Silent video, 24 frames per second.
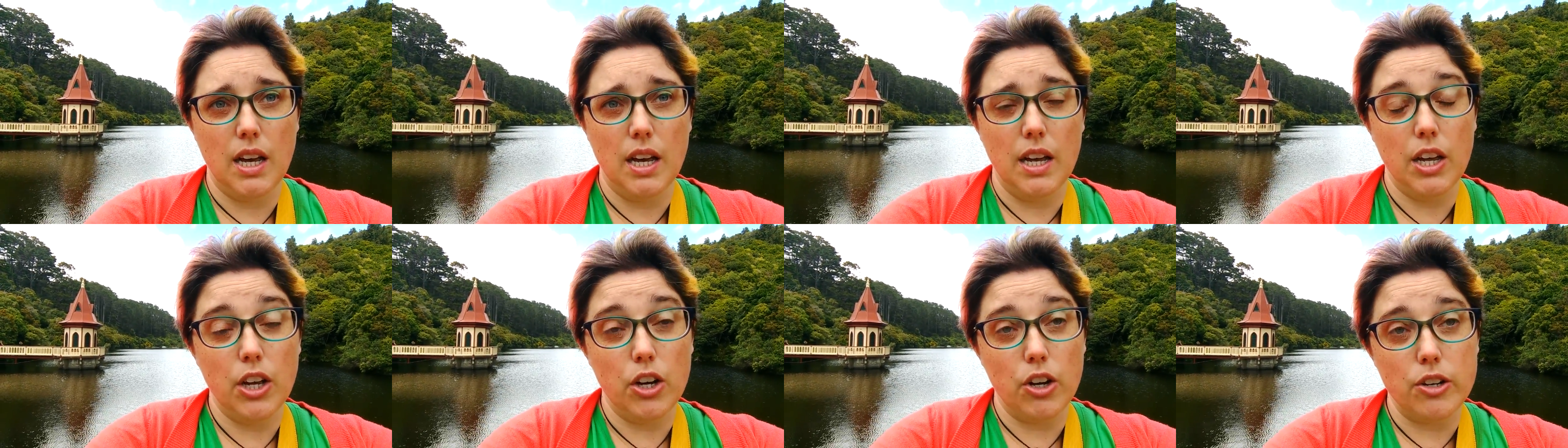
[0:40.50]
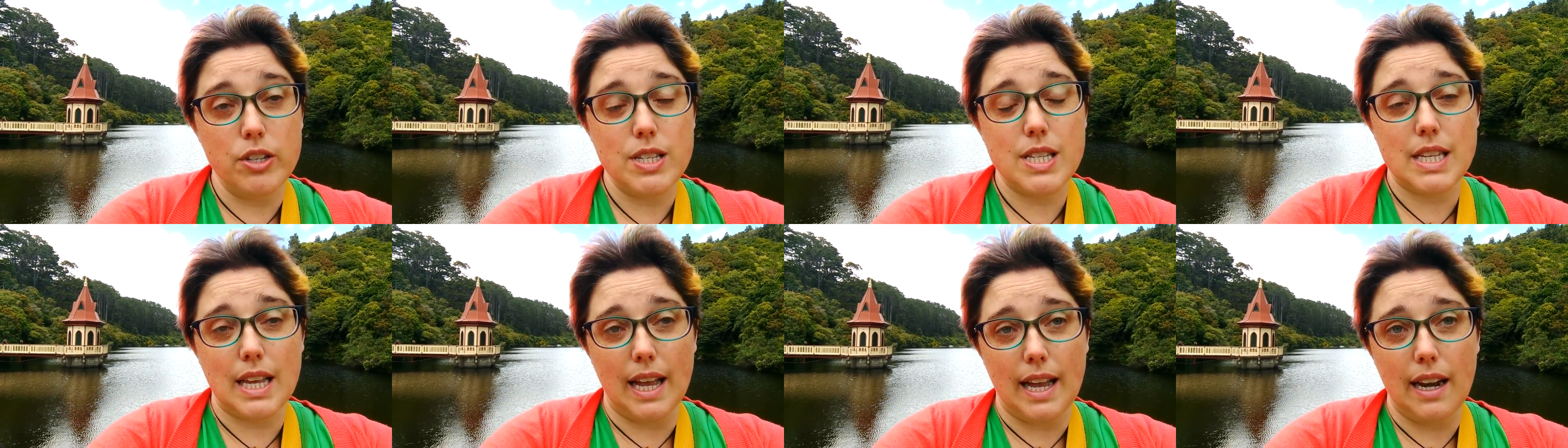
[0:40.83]
you know,
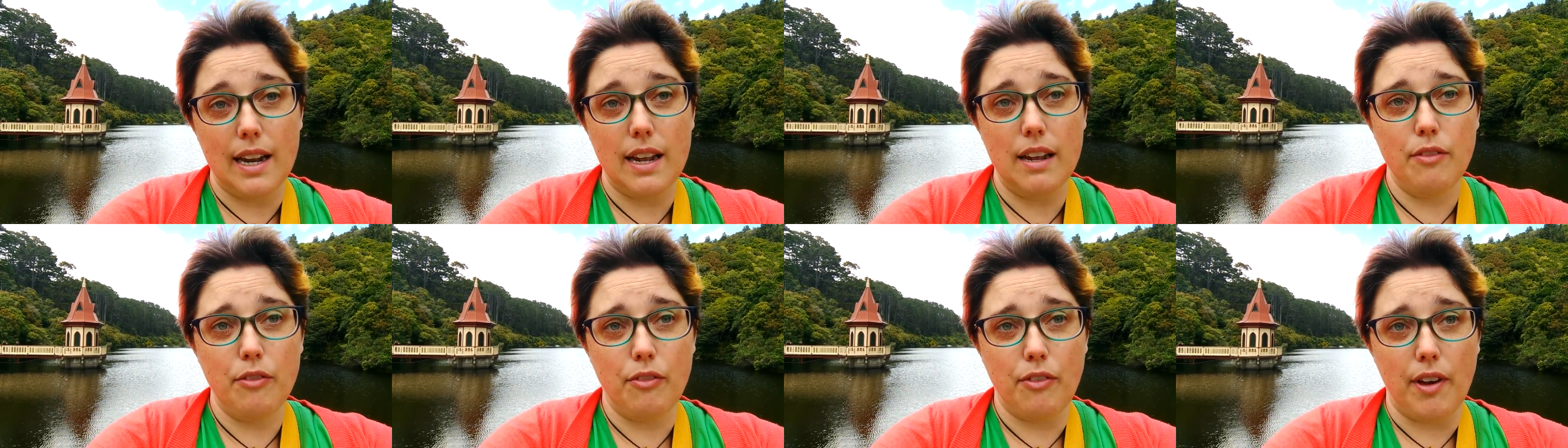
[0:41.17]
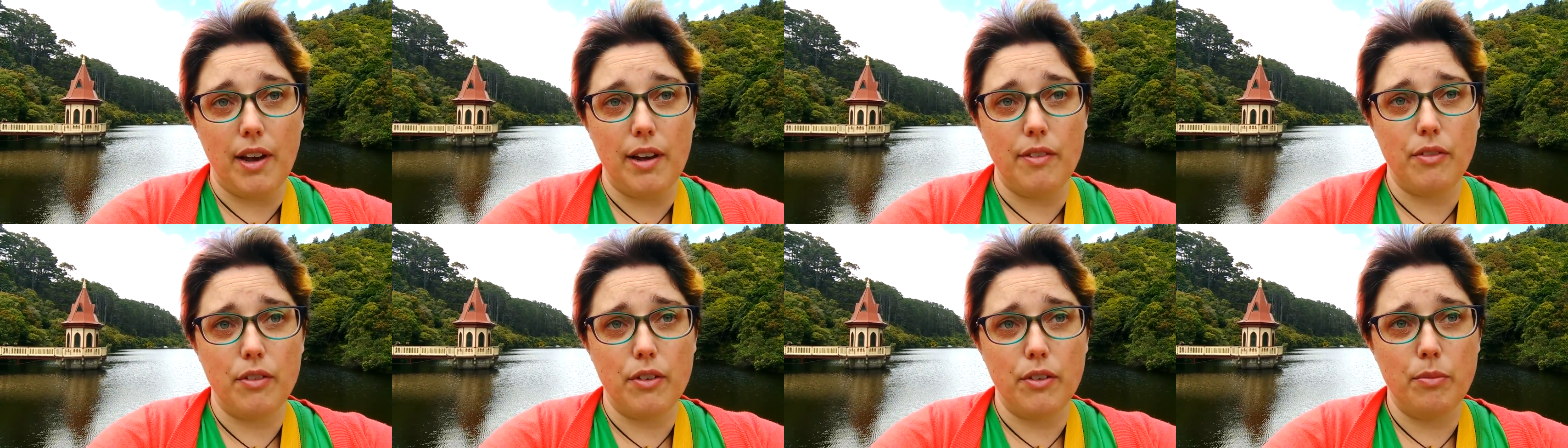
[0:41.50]
slightly in
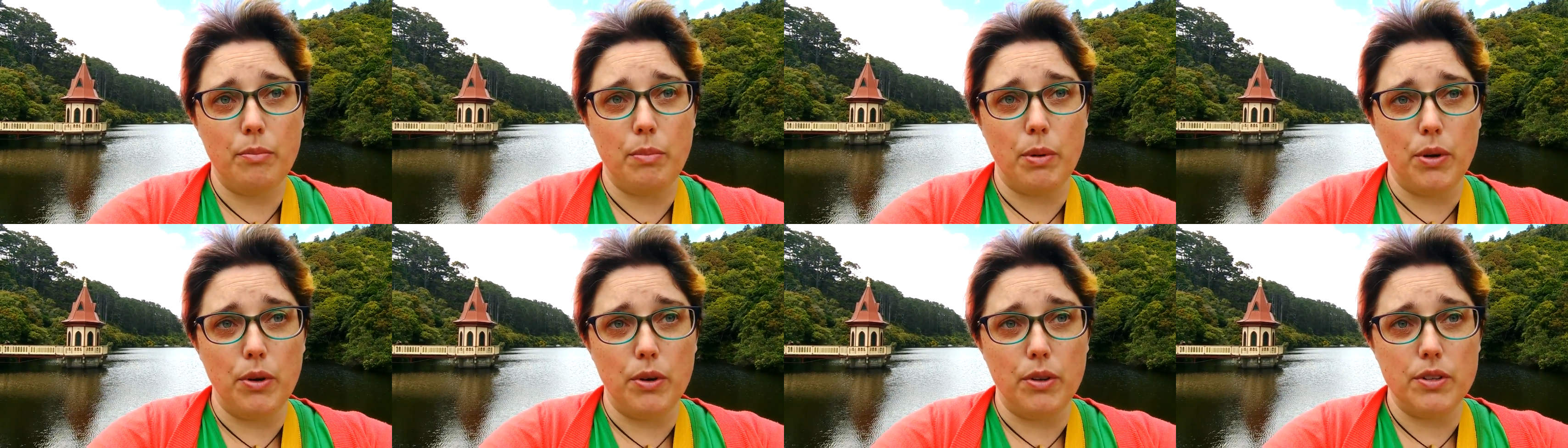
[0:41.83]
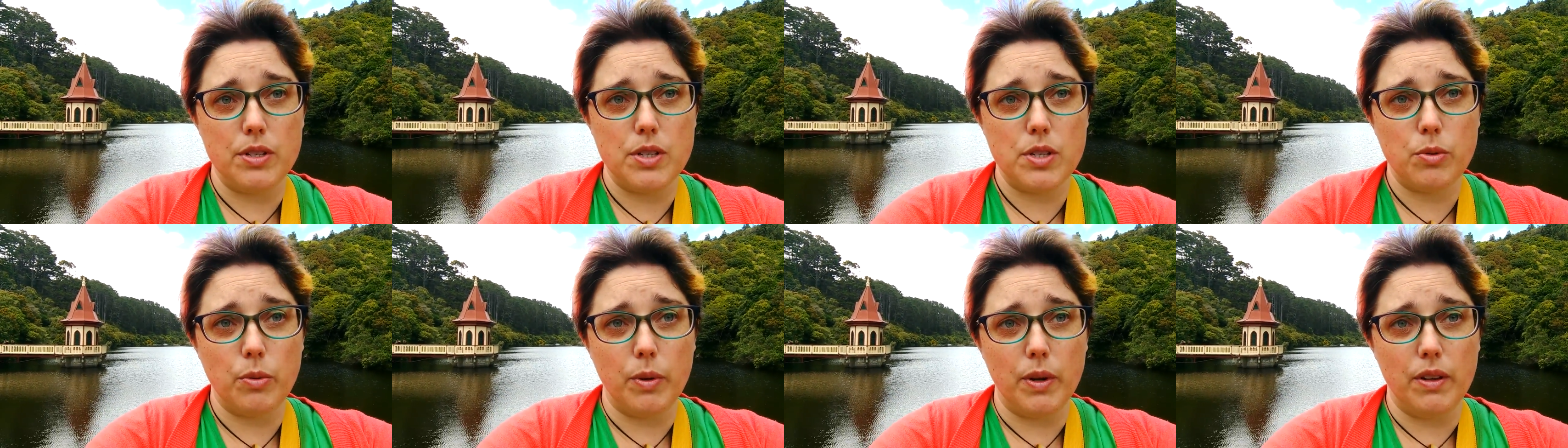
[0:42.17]
favour of
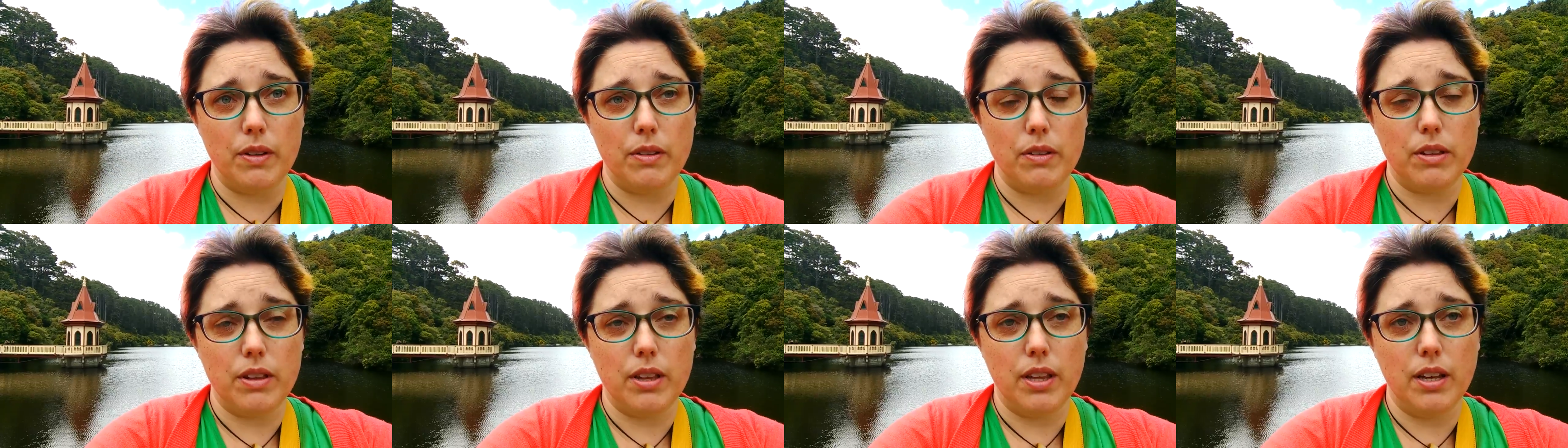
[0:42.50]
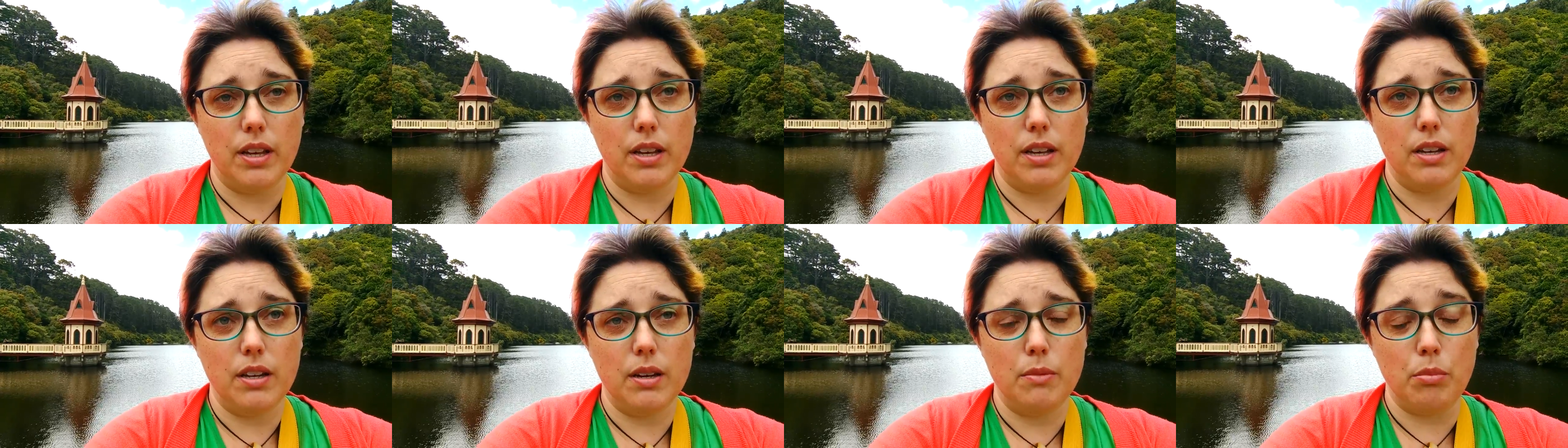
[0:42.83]
birds with
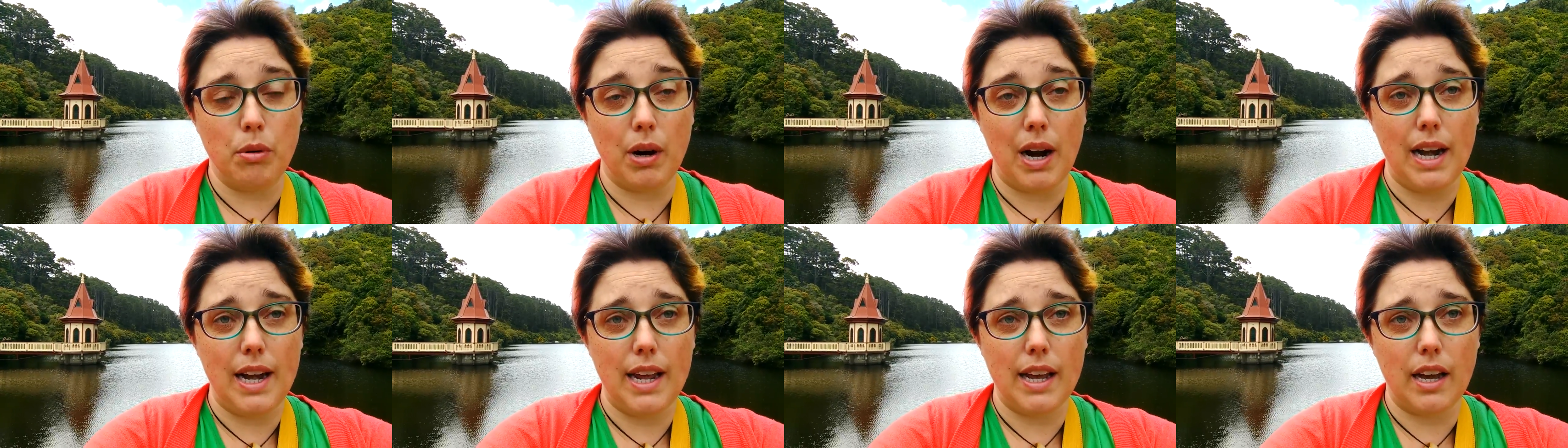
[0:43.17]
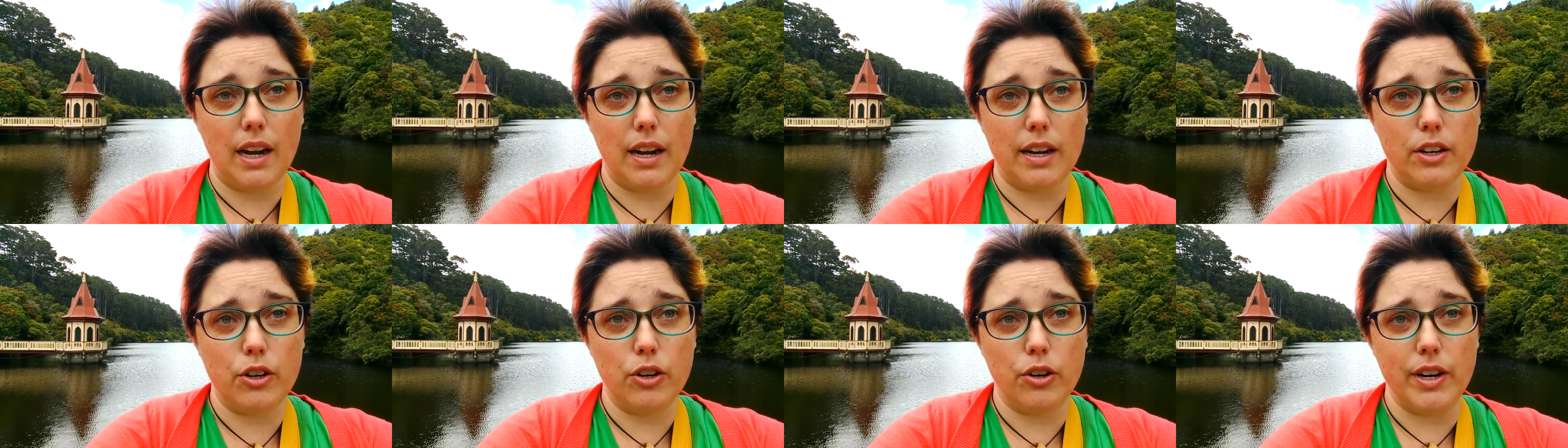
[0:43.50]
brightly
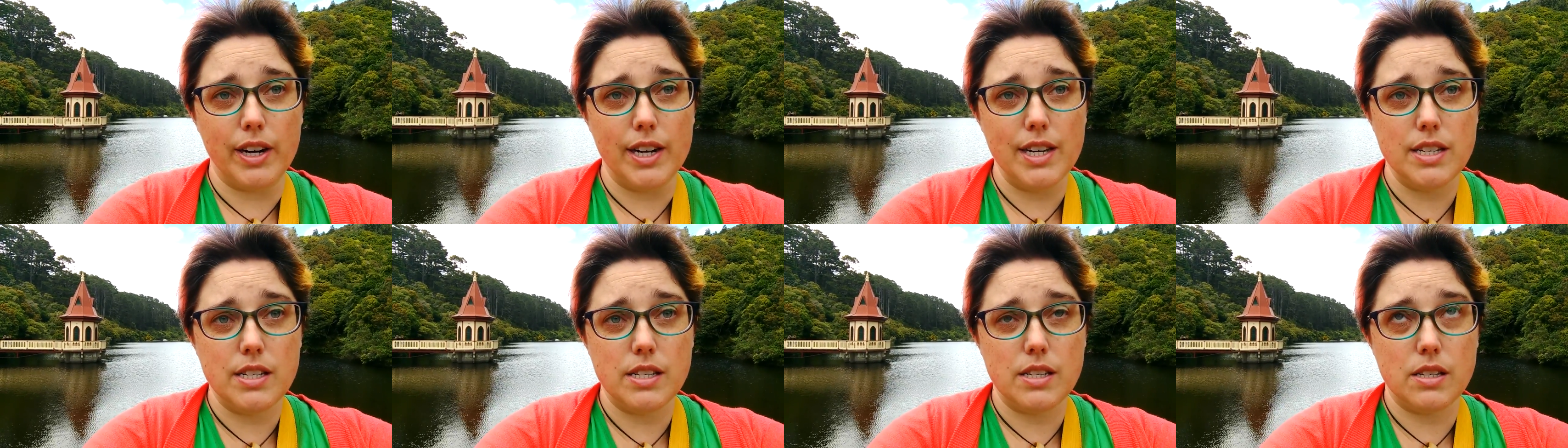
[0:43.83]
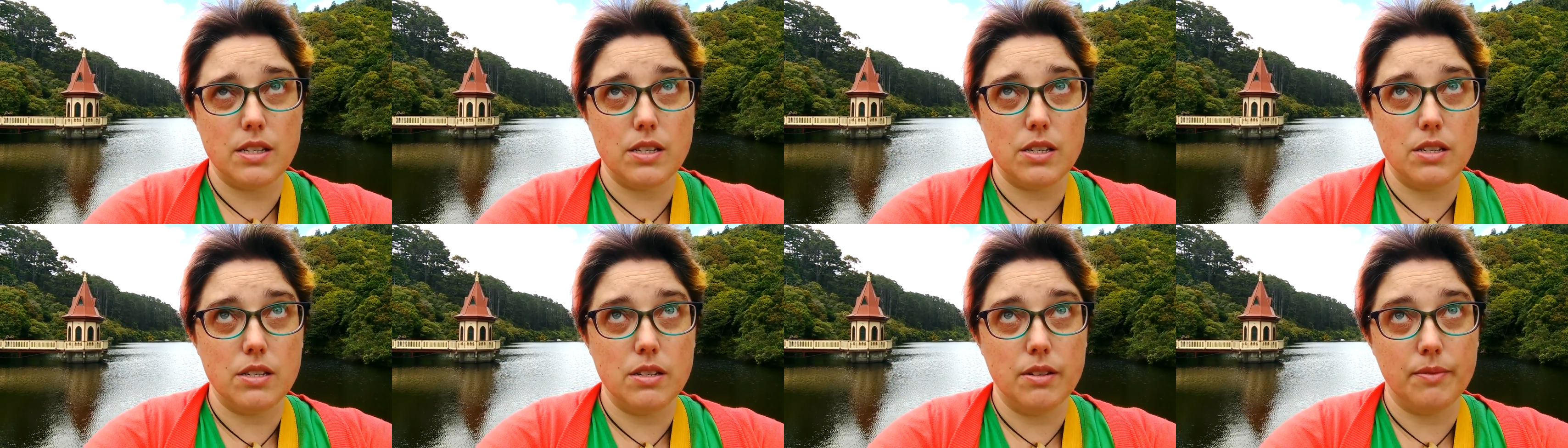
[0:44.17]
coloured
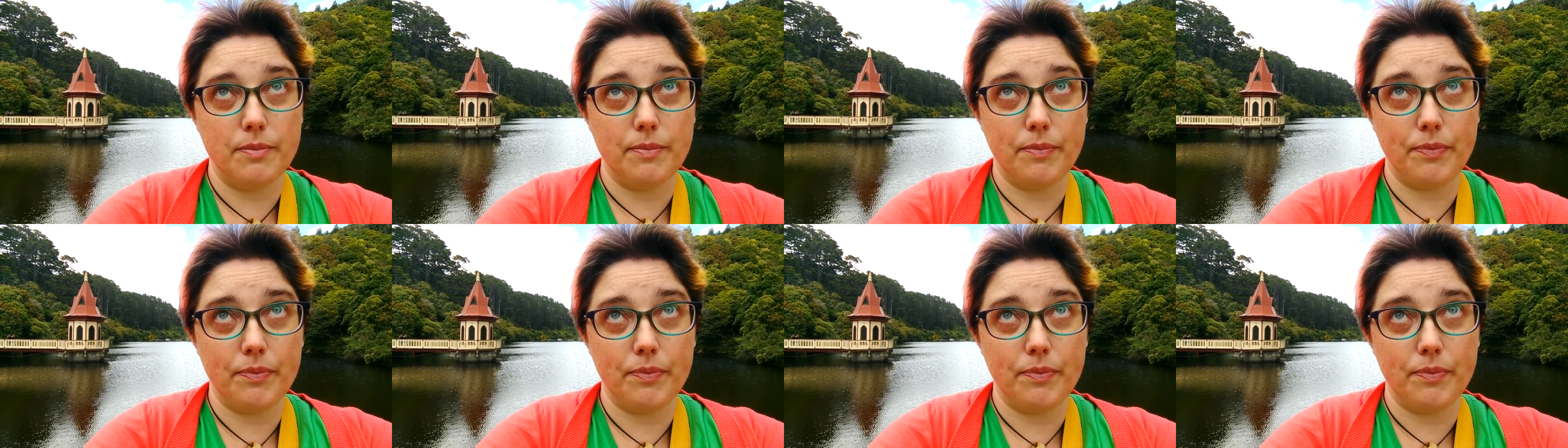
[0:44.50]
crests.